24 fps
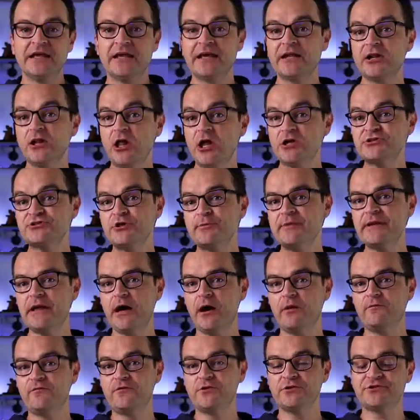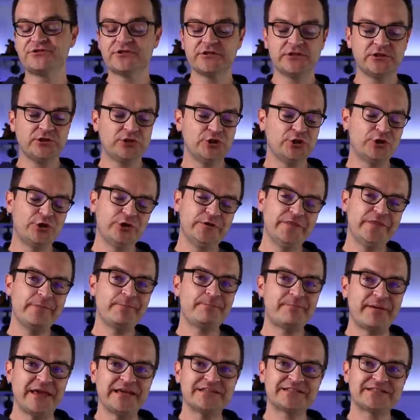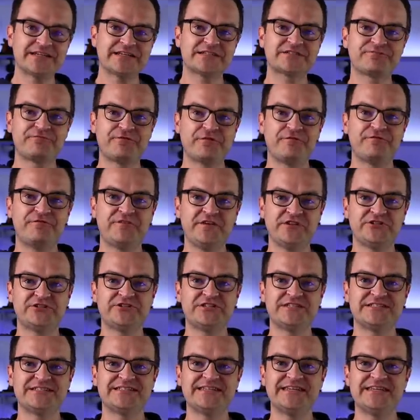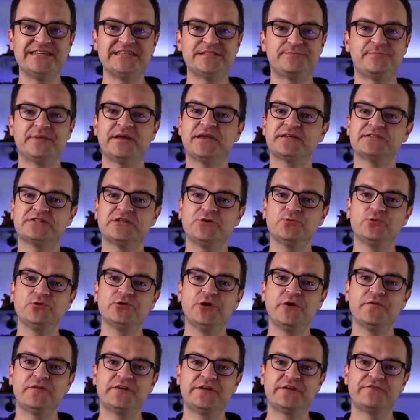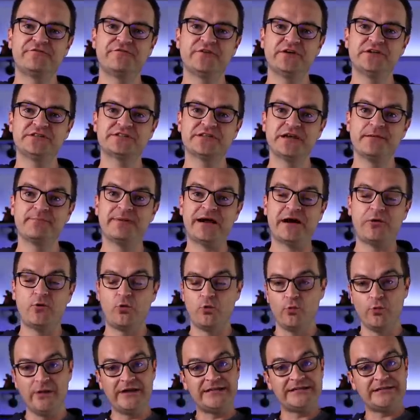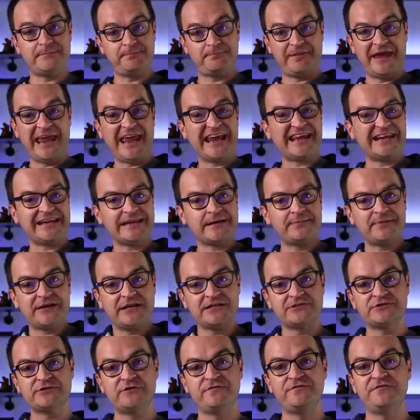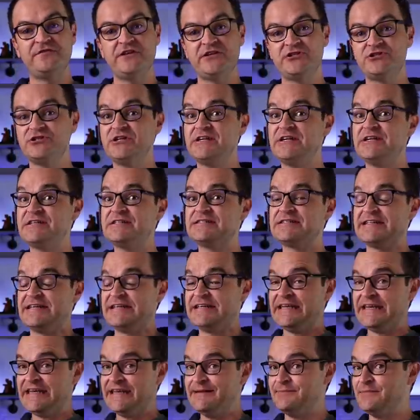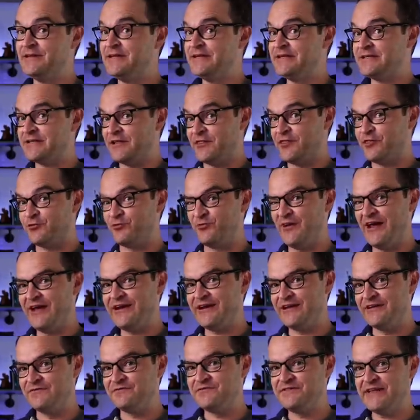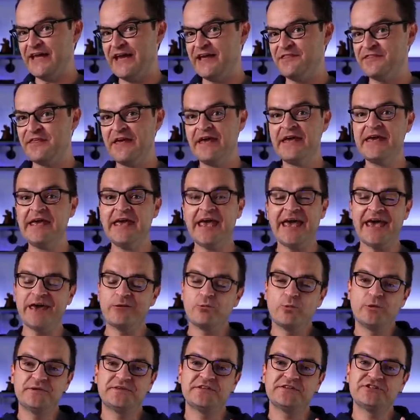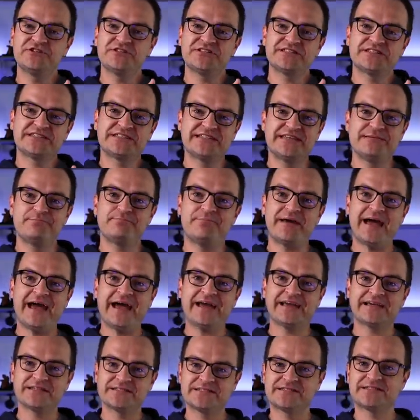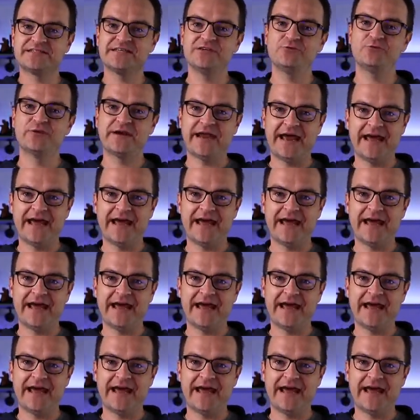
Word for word: It'll also be helpful to learn the basics for fish disease because you will know the difference about when to panic because your fish is an imminent threat of death and when to just sit back and see what